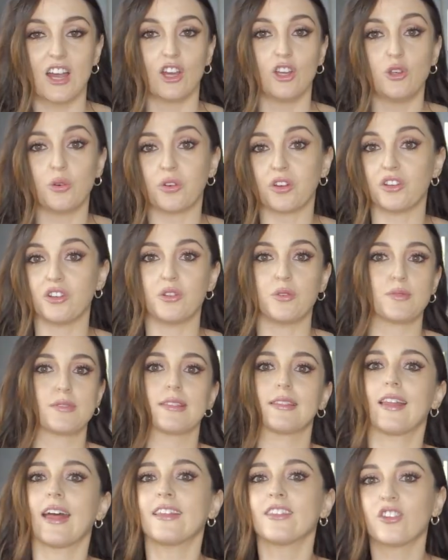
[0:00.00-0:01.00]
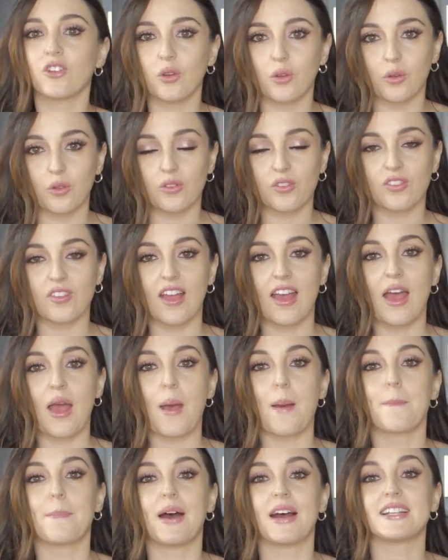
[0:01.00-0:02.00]
you can use lentils,
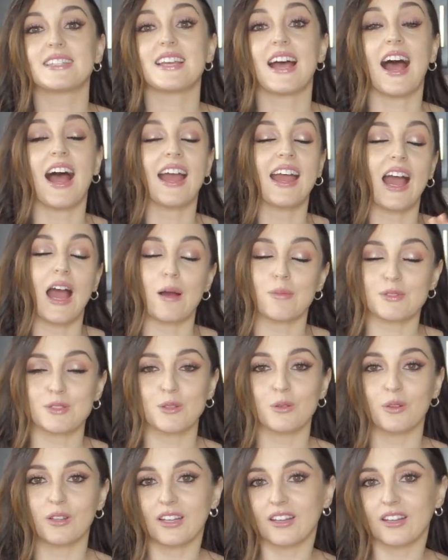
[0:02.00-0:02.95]
but I absolutely